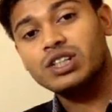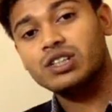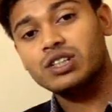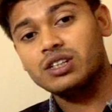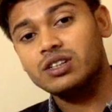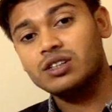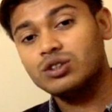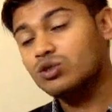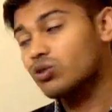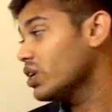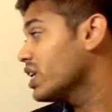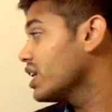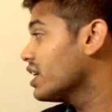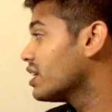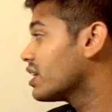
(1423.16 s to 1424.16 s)
a question.
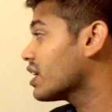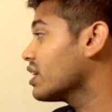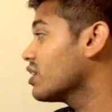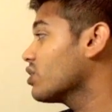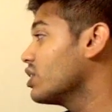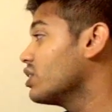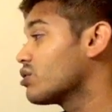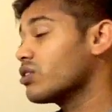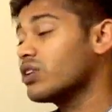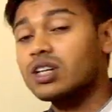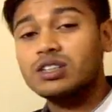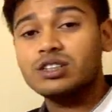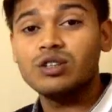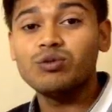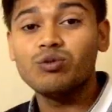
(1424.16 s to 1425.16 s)
So in
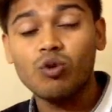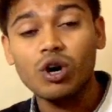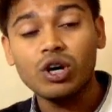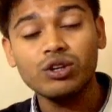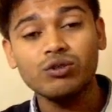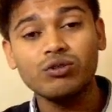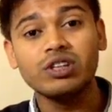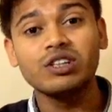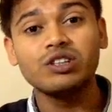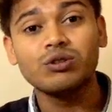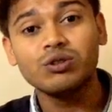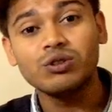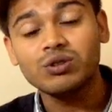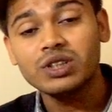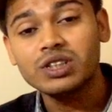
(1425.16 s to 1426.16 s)
introduction, what
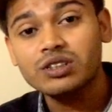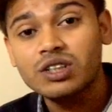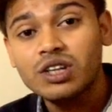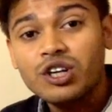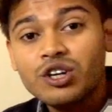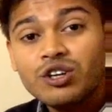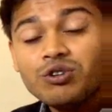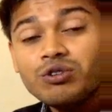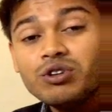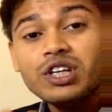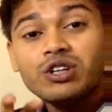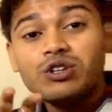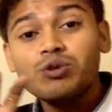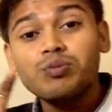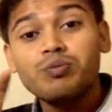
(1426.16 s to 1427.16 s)
you need to do is
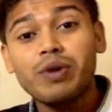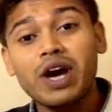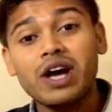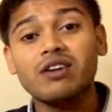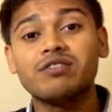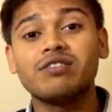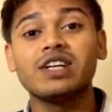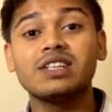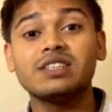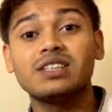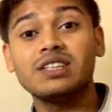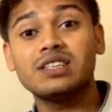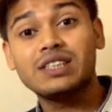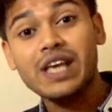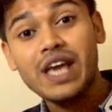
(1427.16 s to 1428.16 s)
you need to
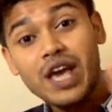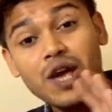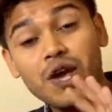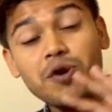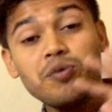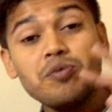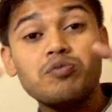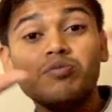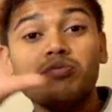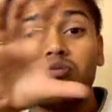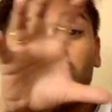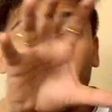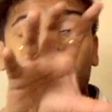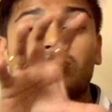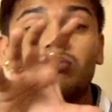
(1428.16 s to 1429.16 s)
paraphrase the
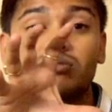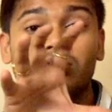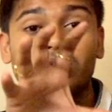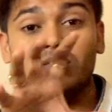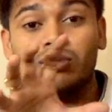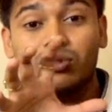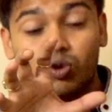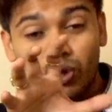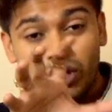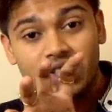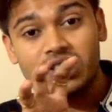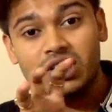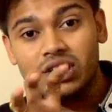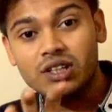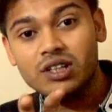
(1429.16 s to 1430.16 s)
same
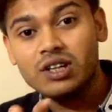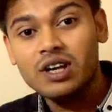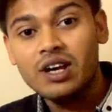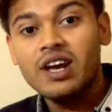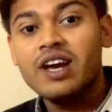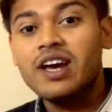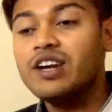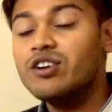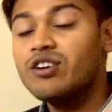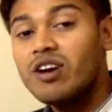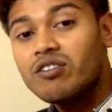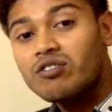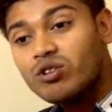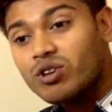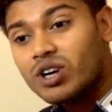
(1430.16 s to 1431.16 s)
question,
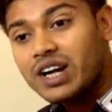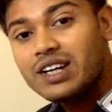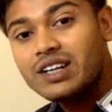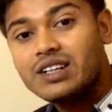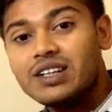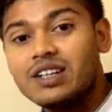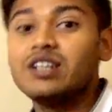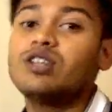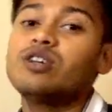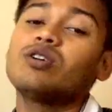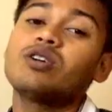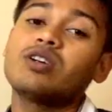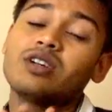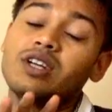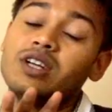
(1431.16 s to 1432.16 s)
and you have to write
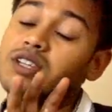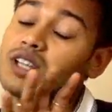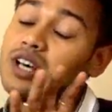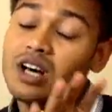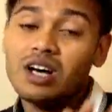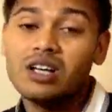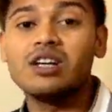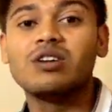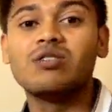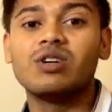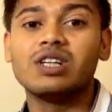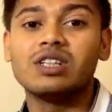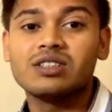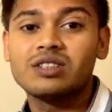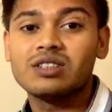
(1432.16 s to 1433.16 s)
in the
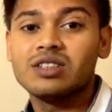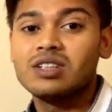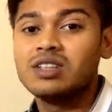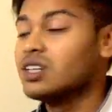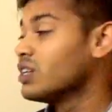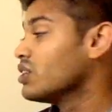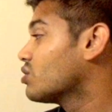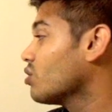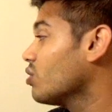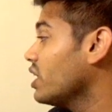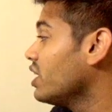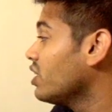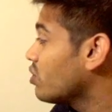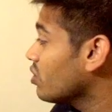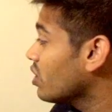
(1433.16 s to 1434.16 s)
other words.
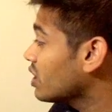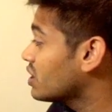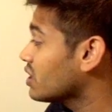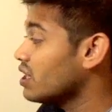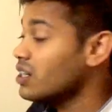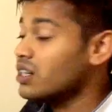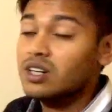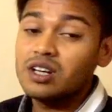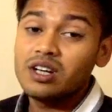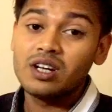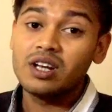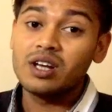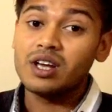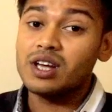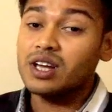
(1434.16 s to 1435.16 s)
So
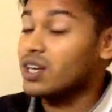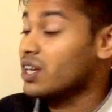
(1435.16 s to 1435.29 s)
introduction